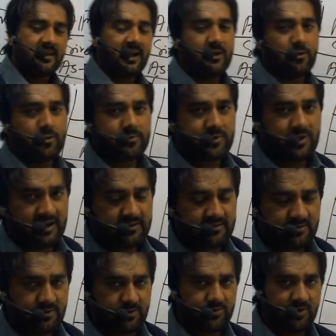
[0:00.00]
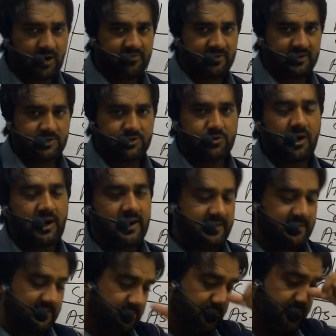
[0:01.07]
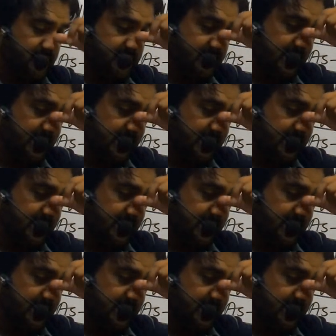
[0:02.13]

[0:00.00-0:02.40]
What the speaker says: I hope you have enjoyed today's